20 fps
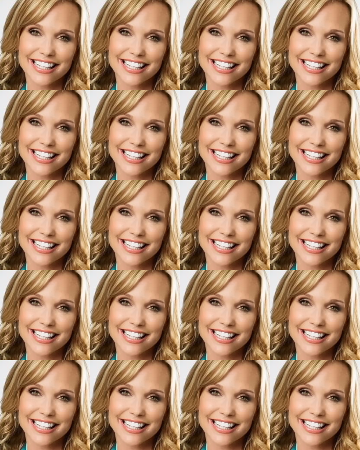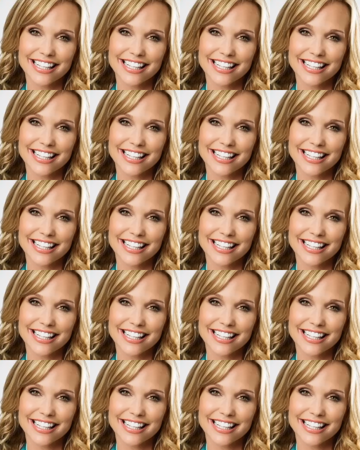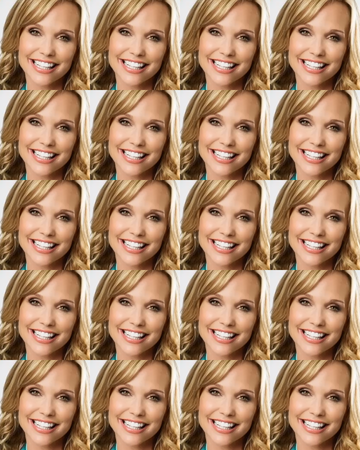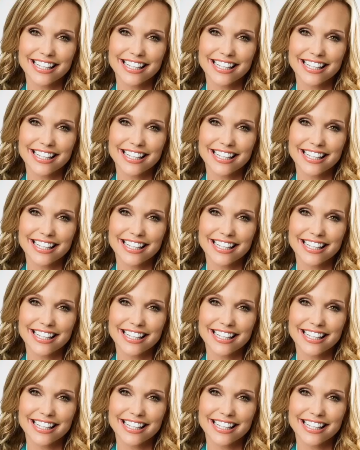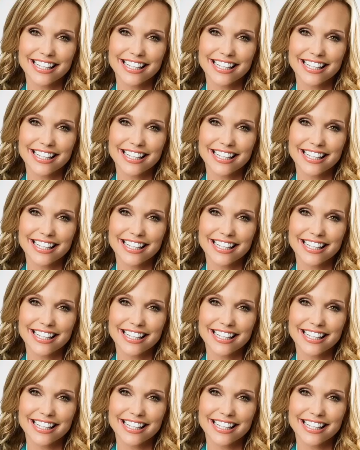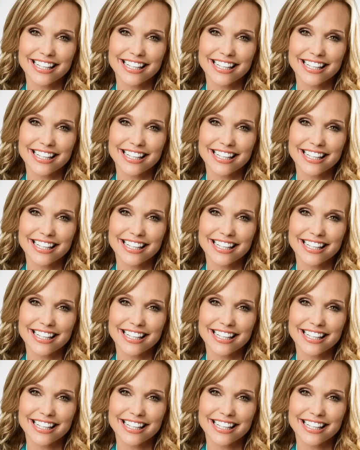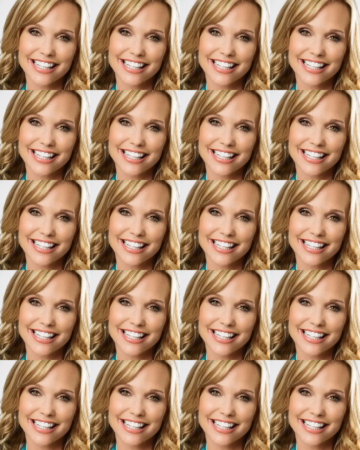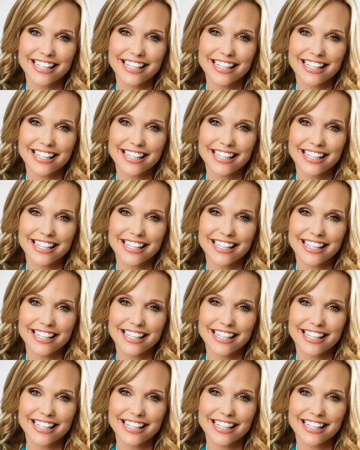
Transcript: (no lip movement)